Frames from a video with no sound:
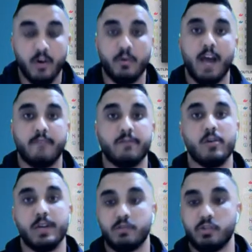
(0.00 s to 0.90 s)
we have
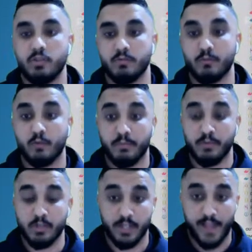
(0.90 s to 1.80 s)
no issues when we're
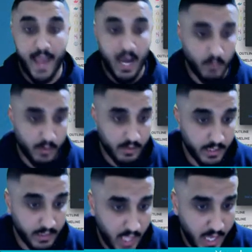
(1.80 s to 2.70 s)
pushing our
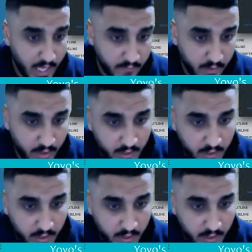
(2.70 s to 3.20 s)
thing live.